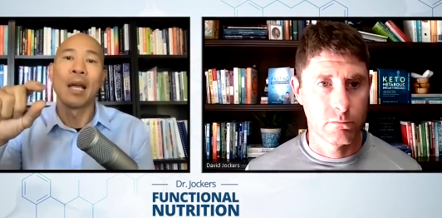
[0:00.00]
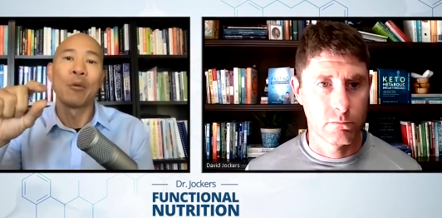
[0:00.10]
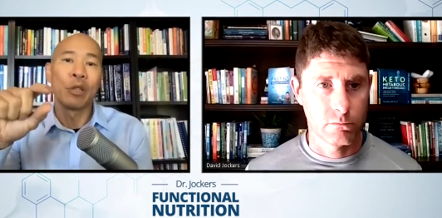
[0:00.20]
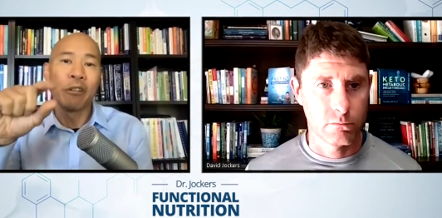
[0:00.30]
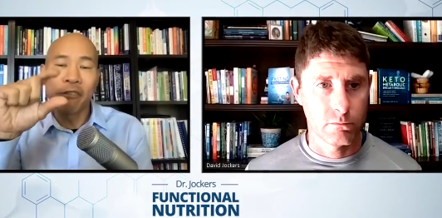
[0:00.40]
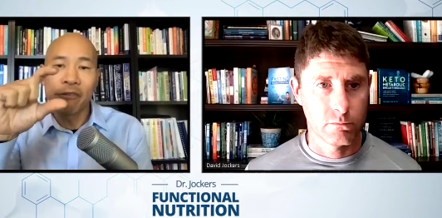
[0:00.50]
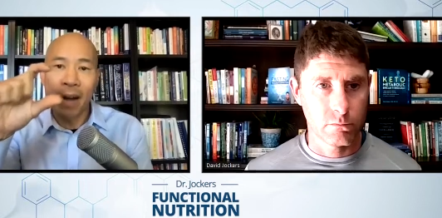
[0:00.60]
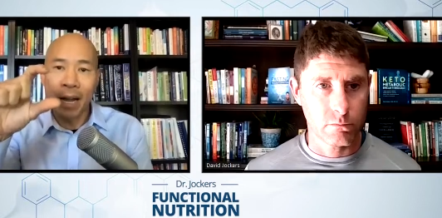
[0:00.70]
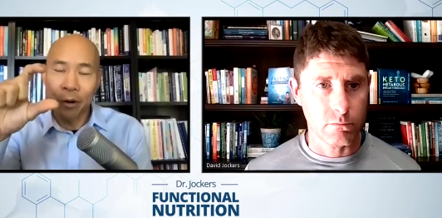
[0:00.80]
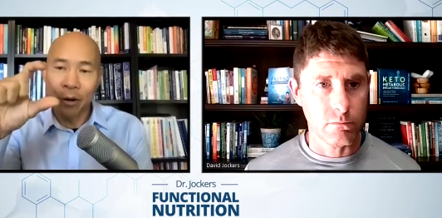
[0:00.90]
Speaker 1: And when you
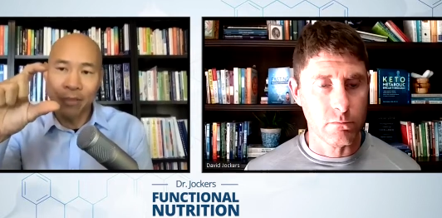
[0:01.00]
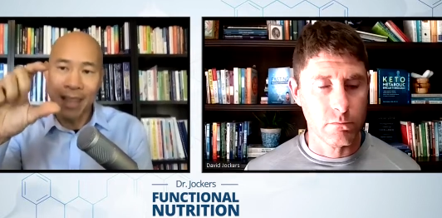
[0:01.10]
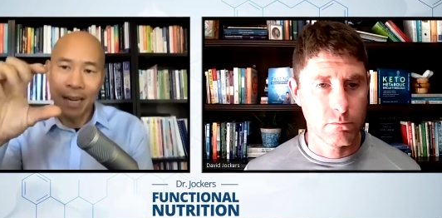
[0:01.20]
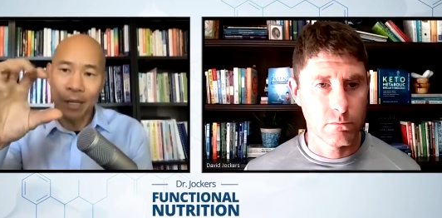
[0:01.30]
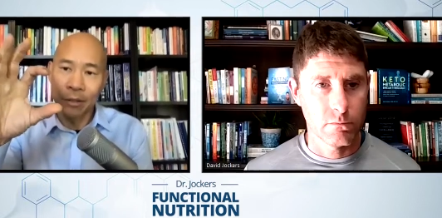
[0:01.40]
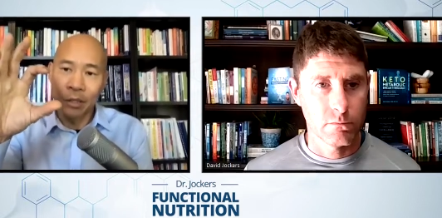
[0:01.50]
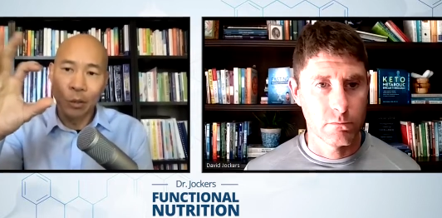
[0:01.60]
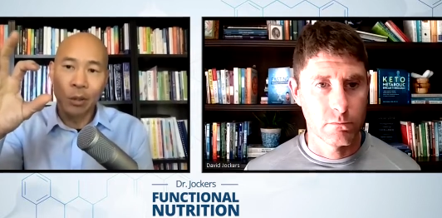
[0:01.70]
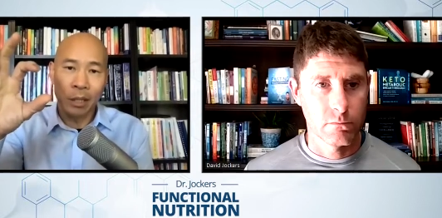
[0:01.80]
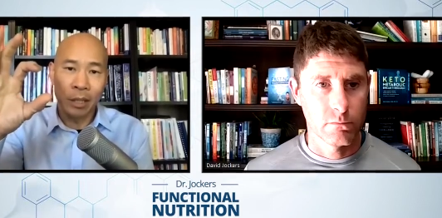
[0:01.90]
fire that
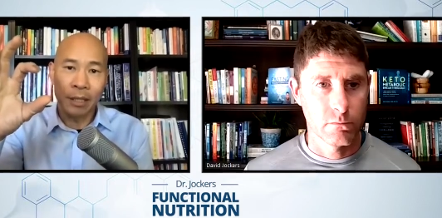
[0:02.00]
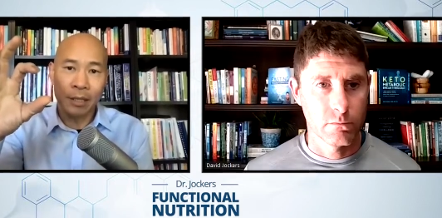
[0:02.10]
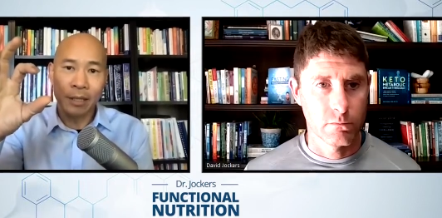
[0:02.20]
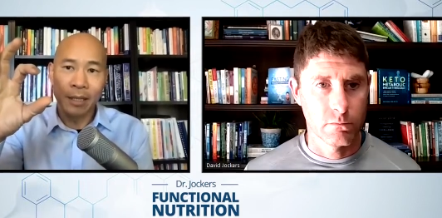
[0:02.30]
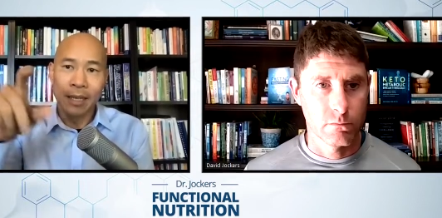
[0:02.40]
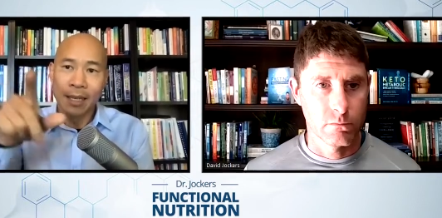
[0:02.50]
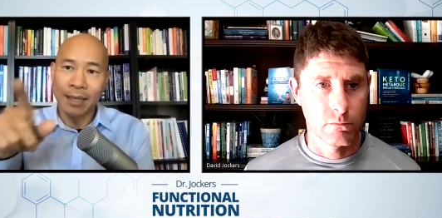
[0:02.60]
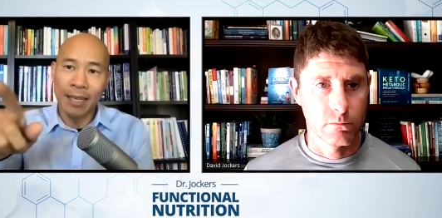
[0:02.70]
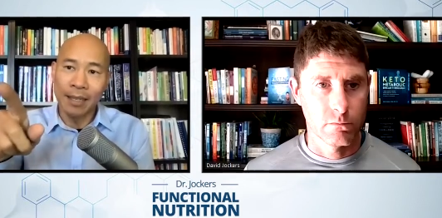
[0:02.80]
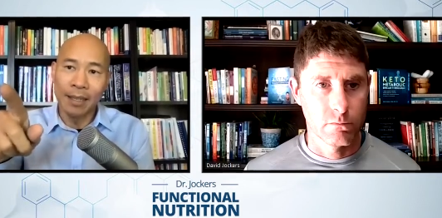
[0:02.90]
nucleus,
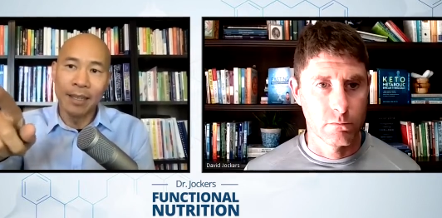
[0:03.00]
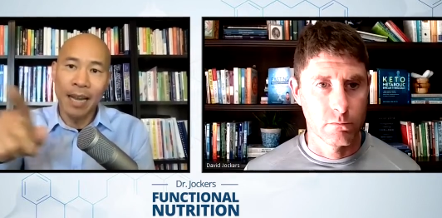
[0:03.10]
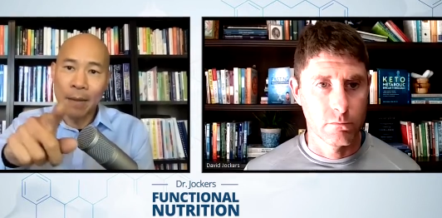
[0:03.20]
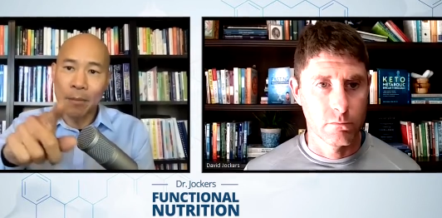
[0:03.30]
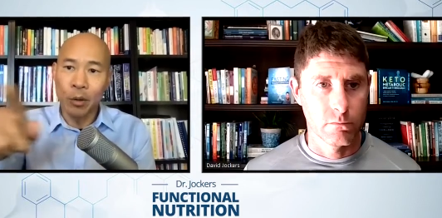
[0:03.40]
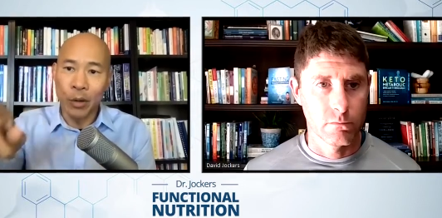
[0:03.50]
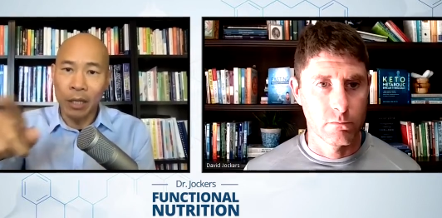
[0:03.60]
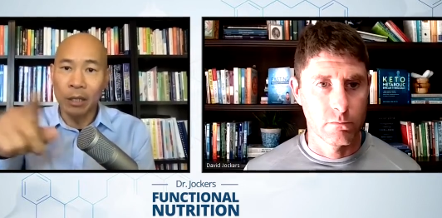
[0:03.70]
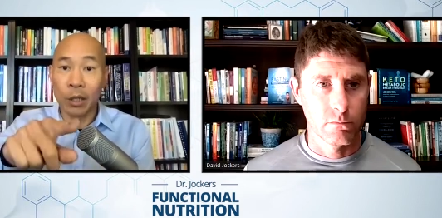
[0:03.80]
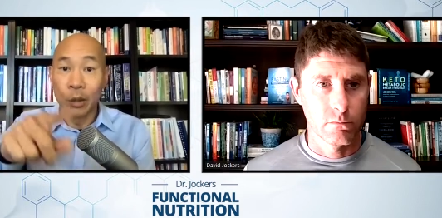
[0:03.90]
then
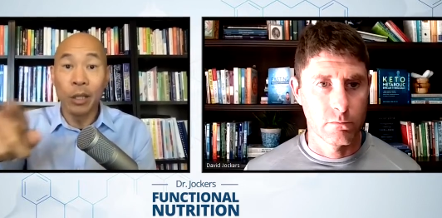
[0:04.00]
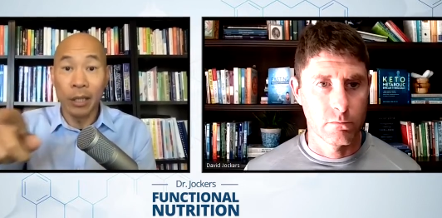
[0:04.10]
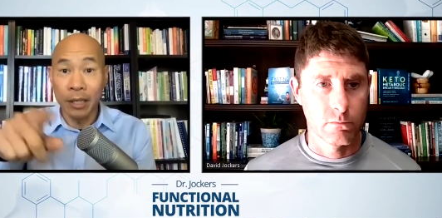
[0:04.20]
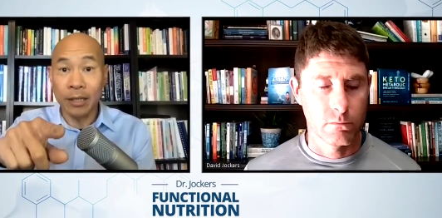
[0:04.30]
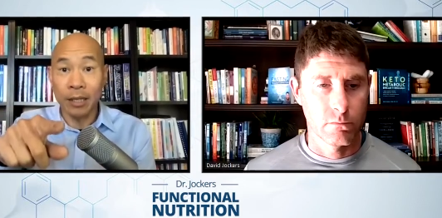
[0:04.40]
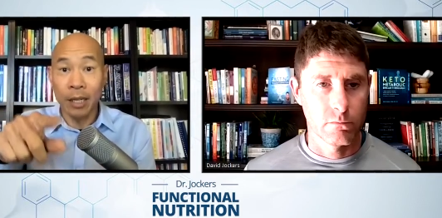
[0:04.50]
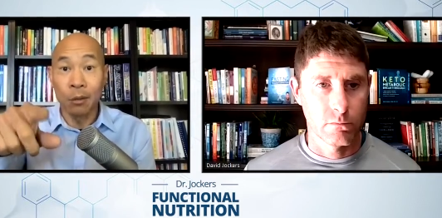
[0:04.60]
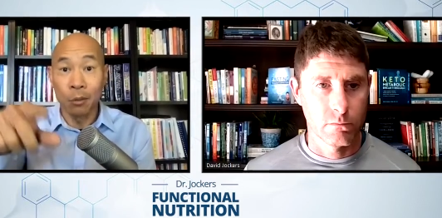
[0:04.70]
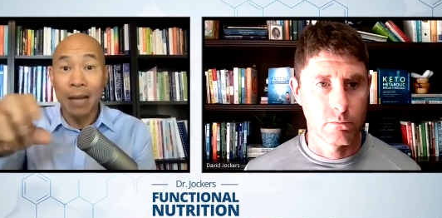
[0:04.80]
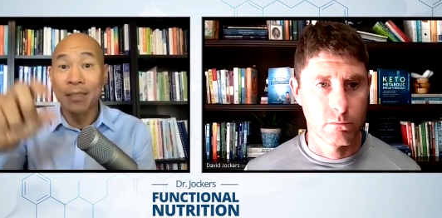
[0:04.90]
neighboring nucleus
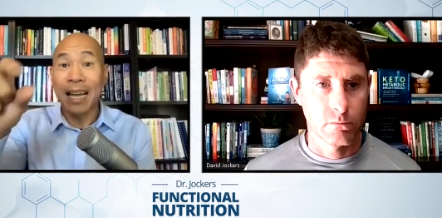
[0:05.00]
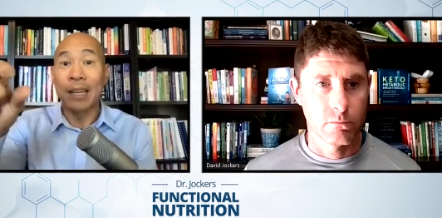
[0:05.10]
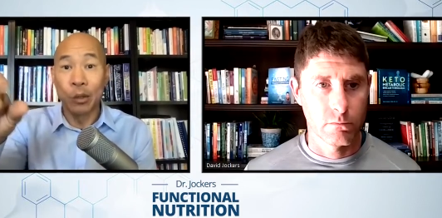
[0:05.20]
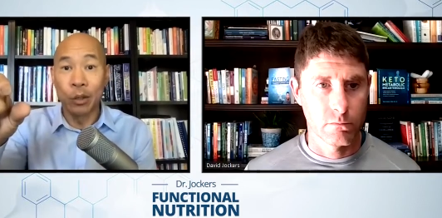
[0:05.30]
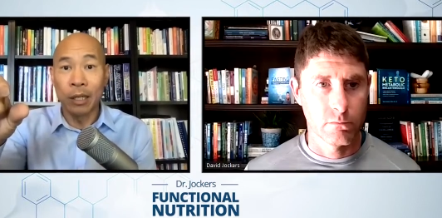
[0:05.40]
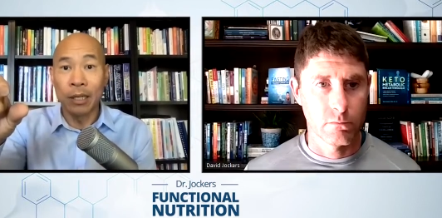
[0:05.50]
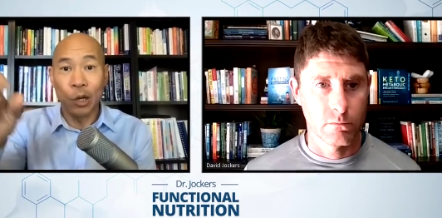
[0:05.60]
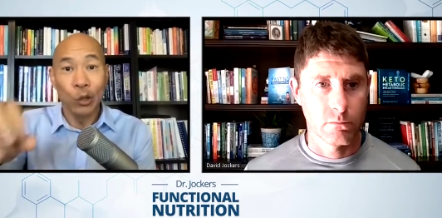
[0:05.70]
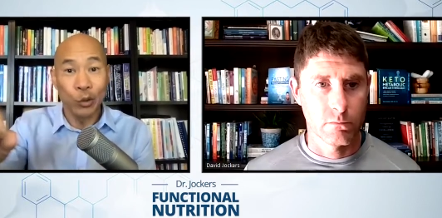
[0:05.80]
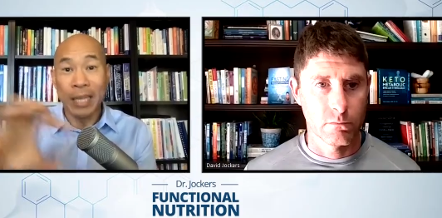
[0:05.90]
around that nucleus
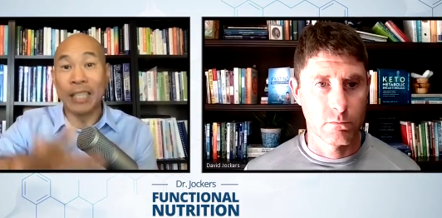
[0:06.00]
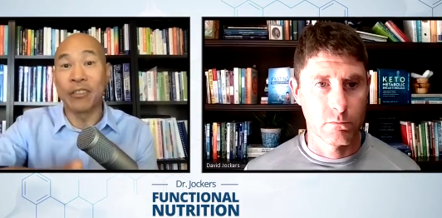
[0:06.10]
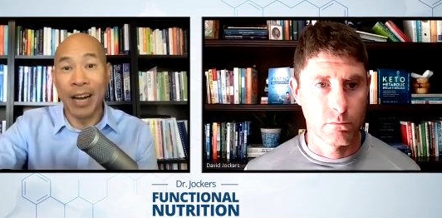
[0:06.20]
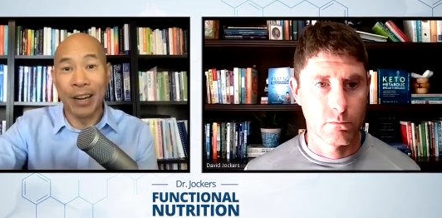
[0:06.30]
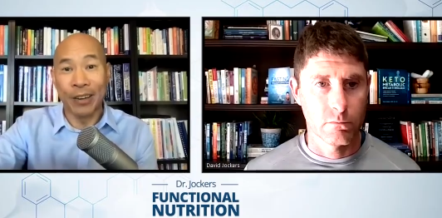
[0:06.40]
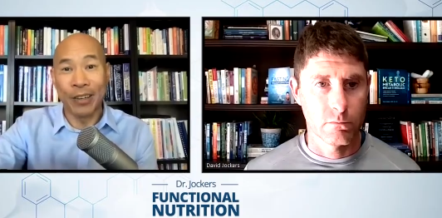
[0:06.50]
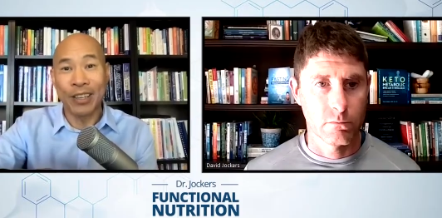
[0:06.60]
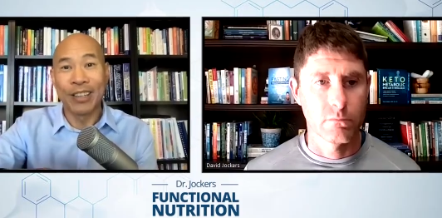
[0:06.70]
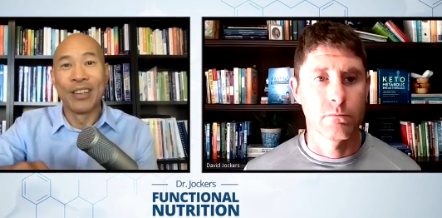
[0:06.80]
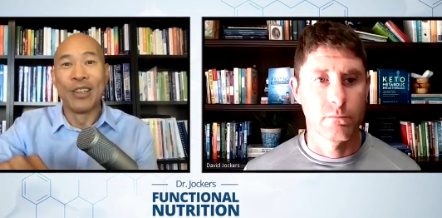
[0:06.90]
also gets fired.
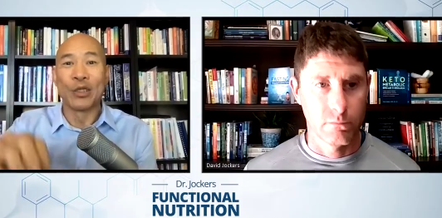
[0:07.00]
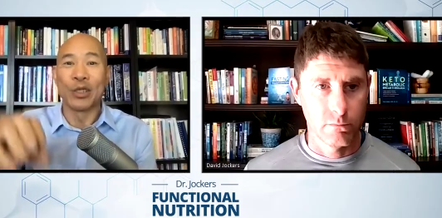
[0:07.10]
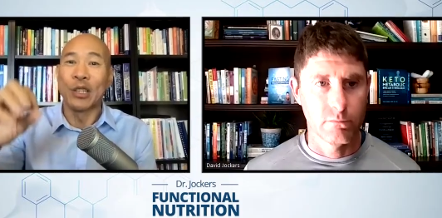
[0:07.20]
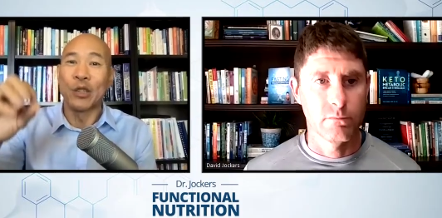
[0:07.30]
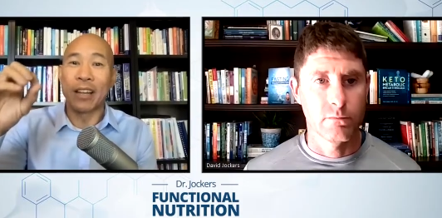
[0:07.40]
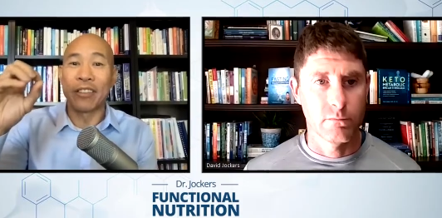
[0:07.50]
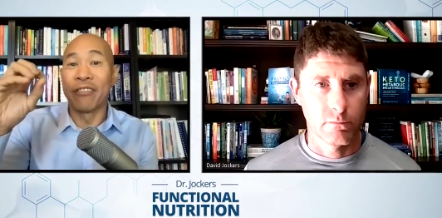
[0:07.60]
So then you have the